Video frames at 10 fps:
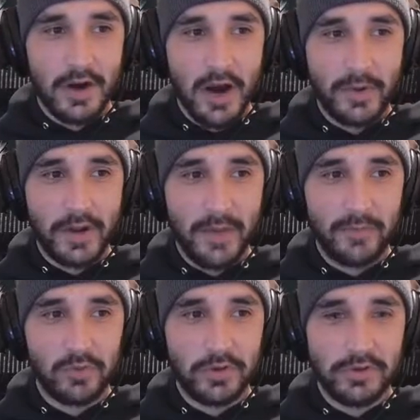Arma
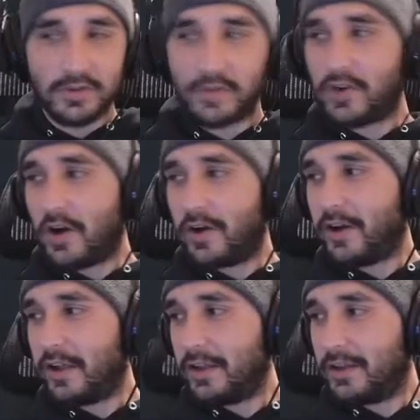comes with a server
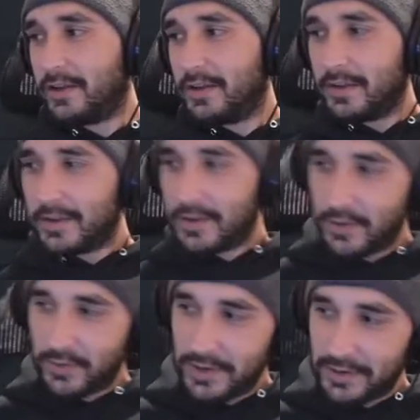already. You
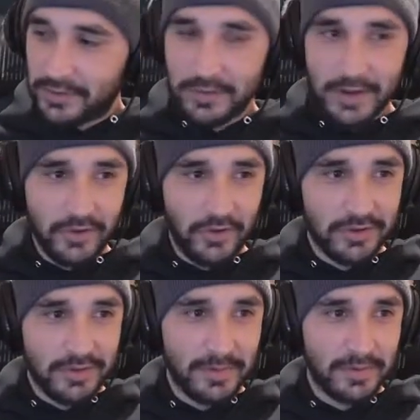don't need to download a
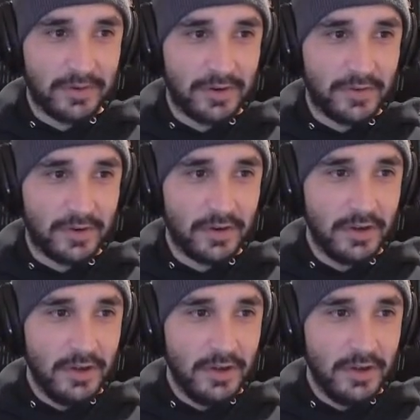separate server.